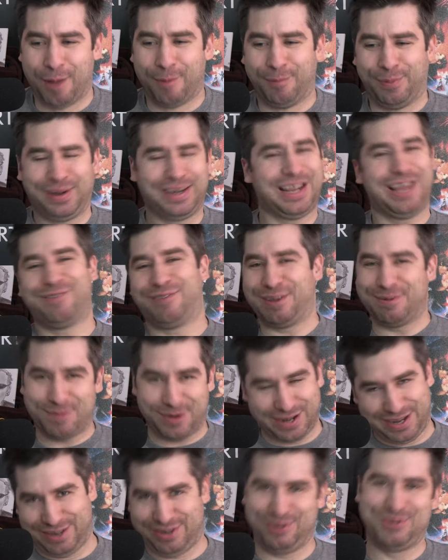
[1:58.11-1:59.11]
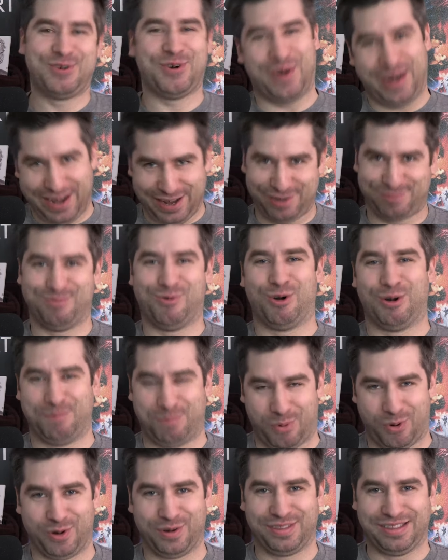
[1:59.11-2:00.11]
but giving money to Ukraine is more
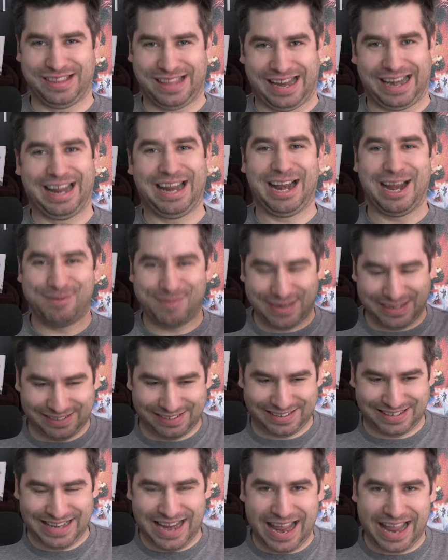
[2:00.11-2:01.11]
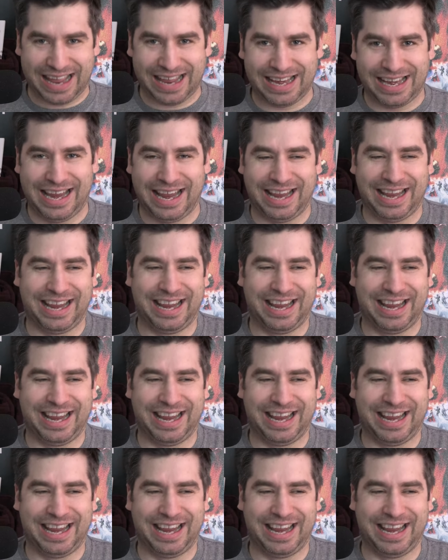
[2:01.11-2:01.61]
important than that, and I must stand.